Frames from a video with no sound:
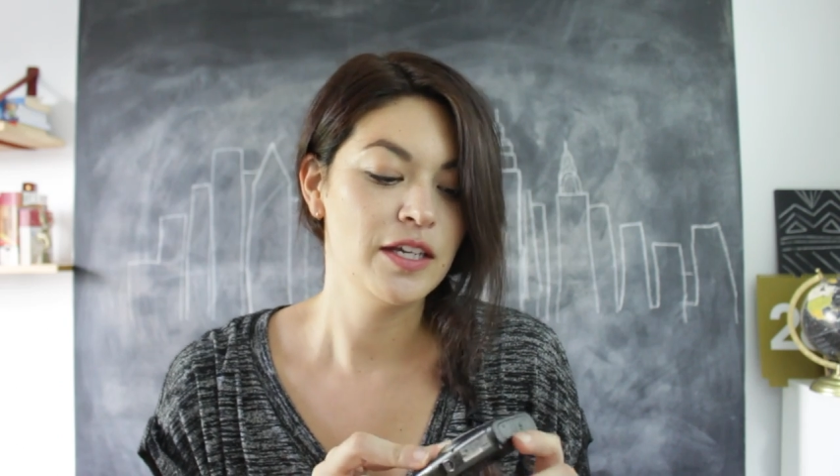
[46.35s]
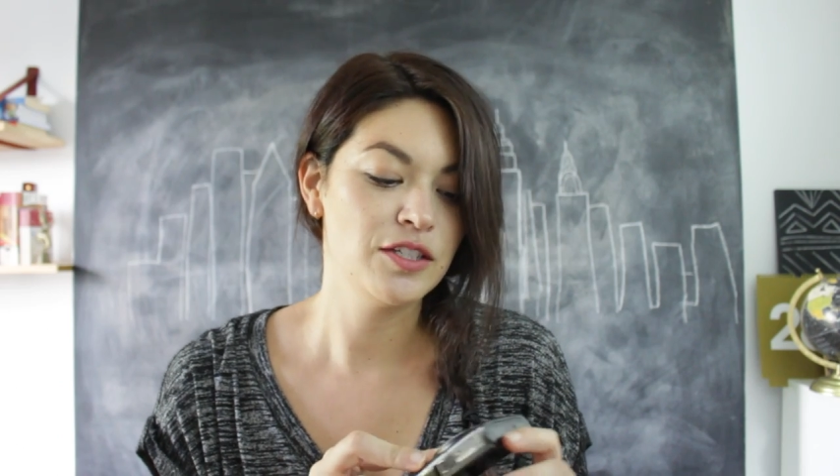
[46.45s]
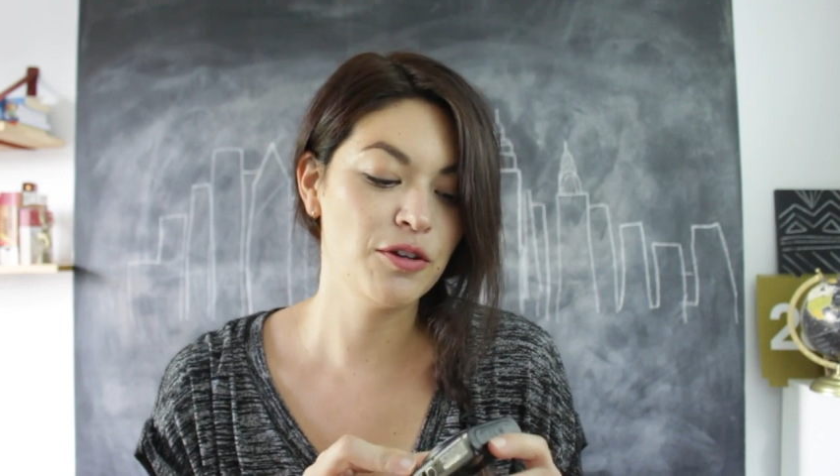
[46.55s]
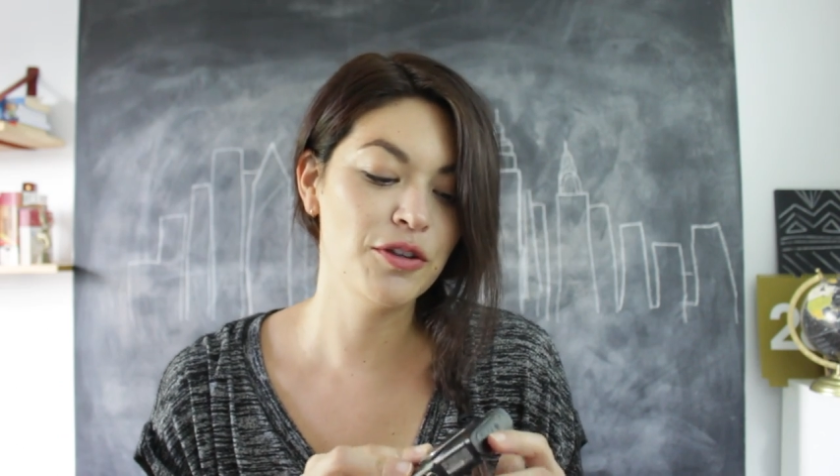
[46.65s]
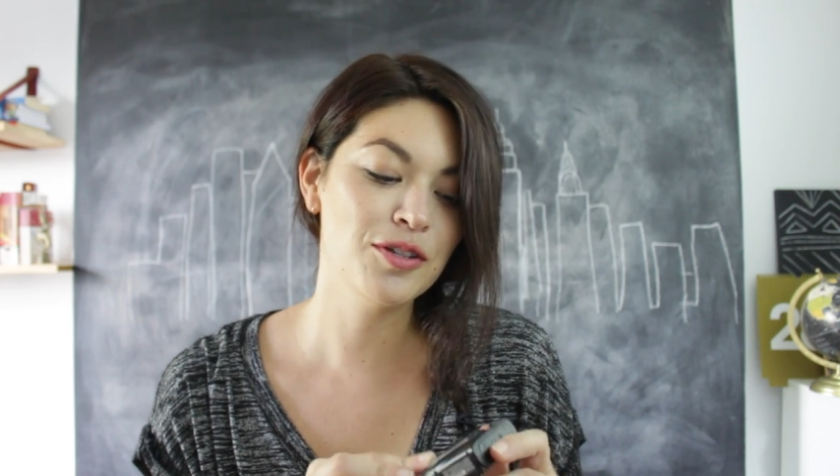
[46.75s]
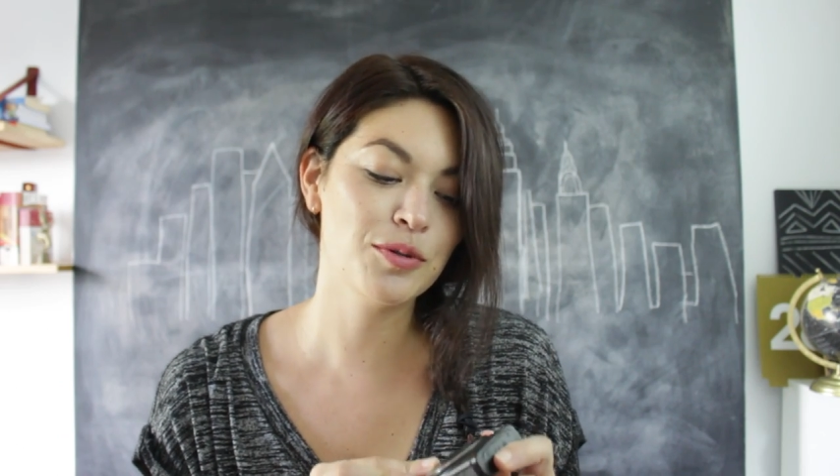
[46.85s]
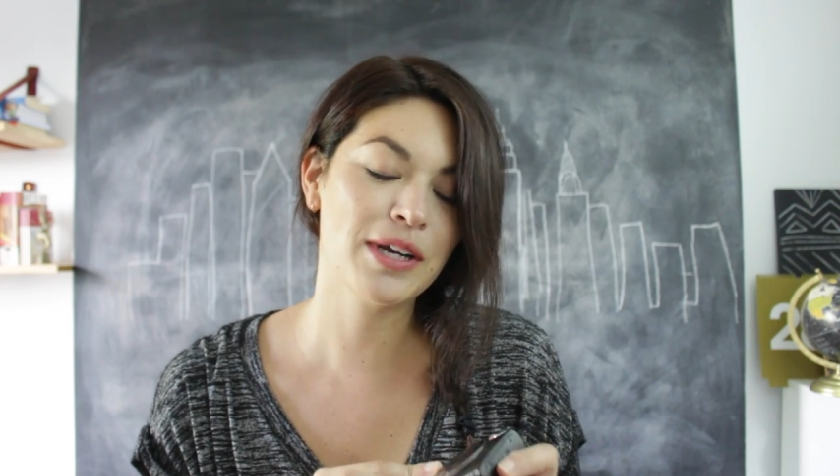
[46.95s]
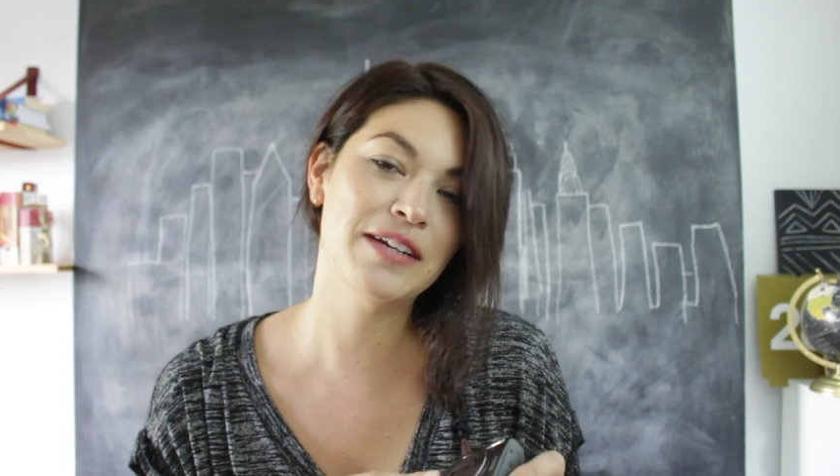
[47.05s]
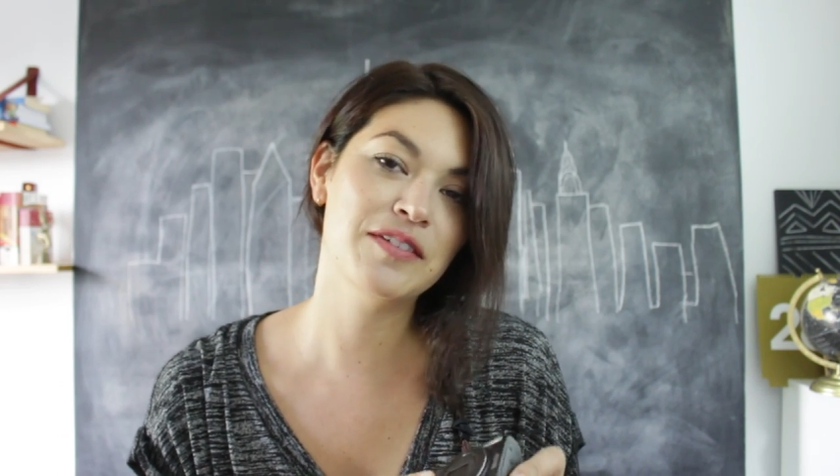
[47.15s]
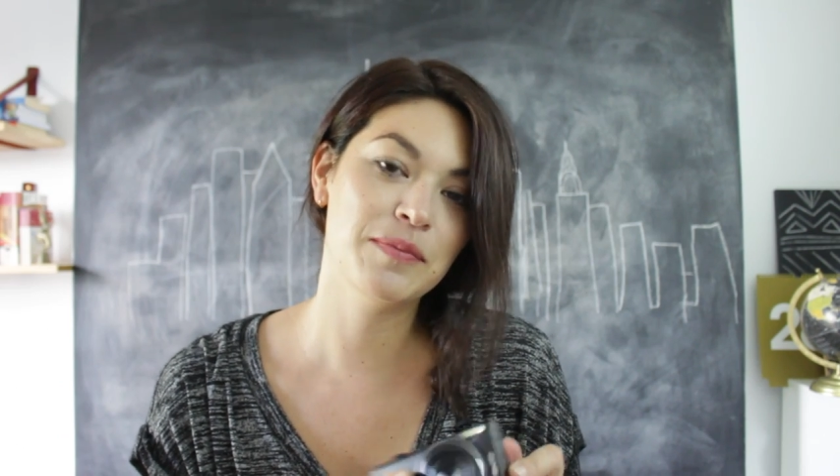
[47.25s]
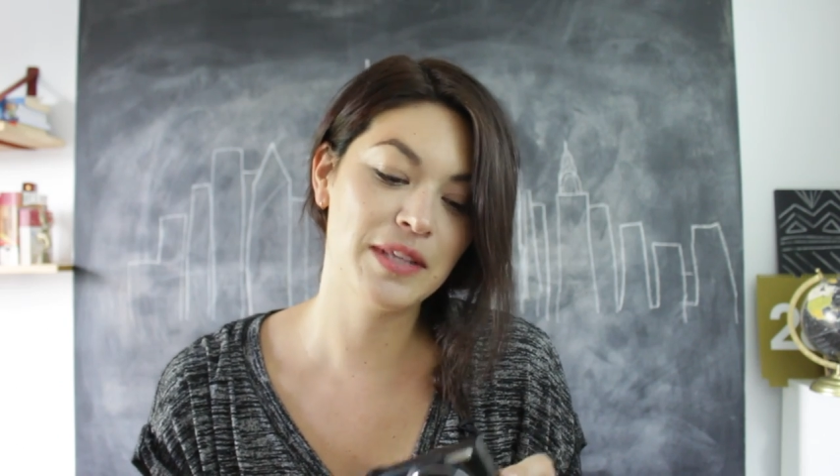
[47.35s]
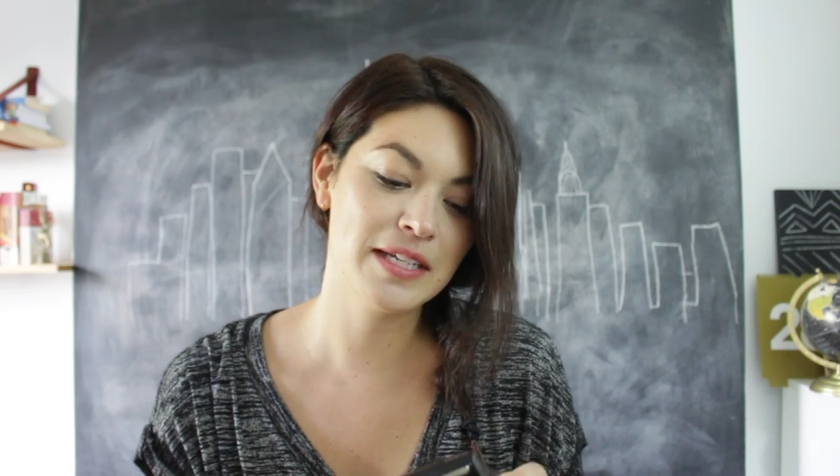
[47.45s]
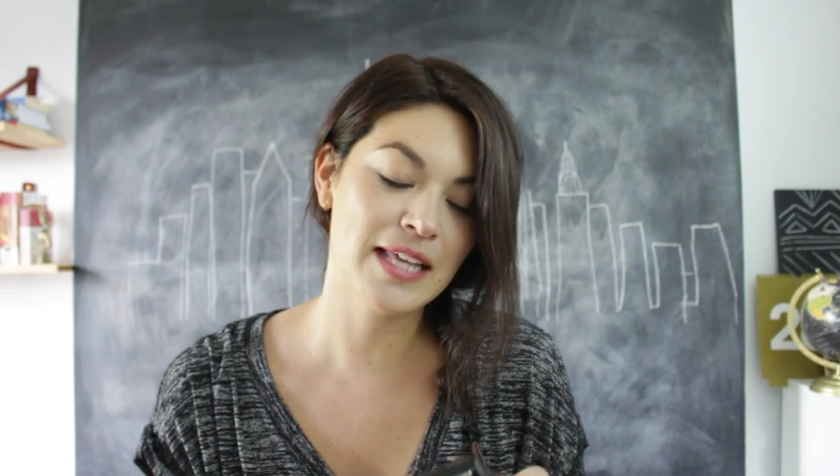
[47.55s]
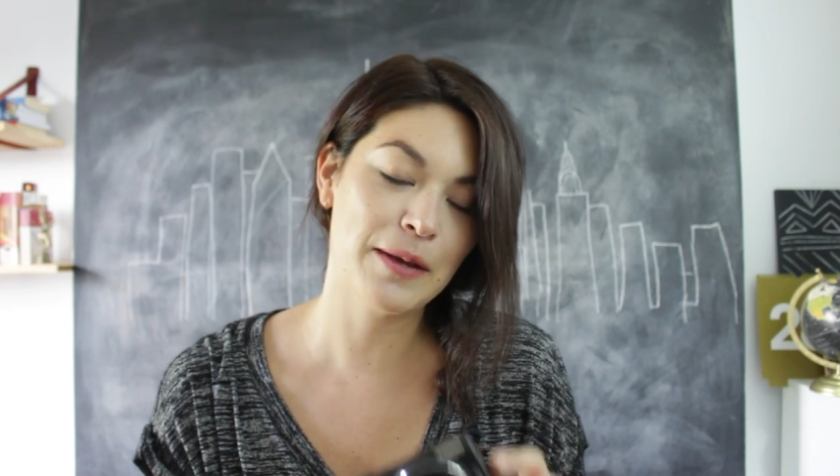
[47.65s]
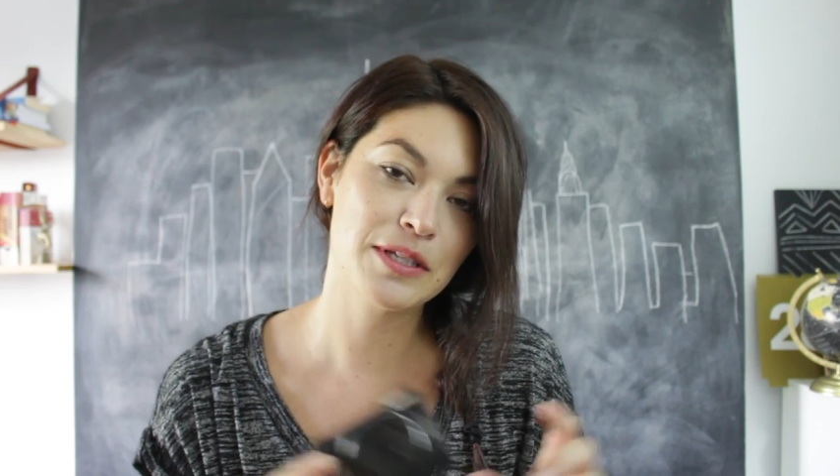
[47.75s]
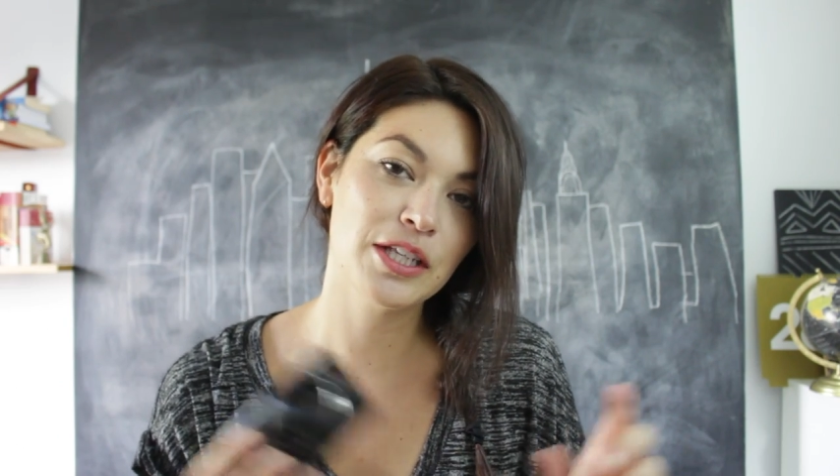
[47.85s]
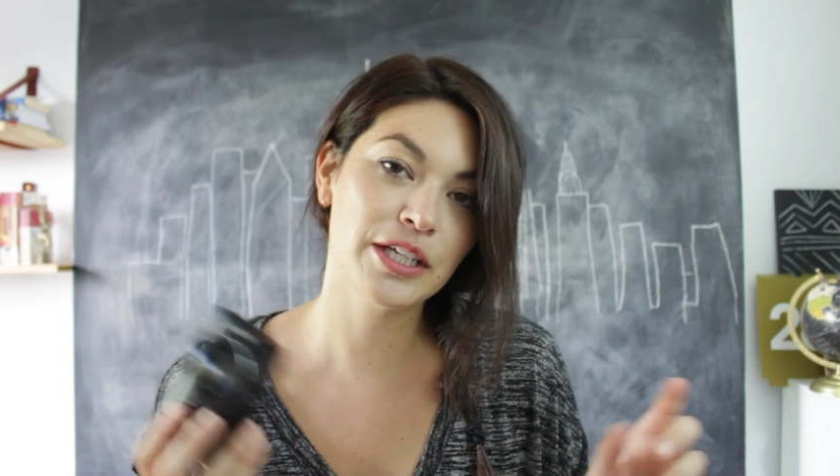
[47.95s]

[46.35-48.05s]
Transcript: So those were kind of some things that I was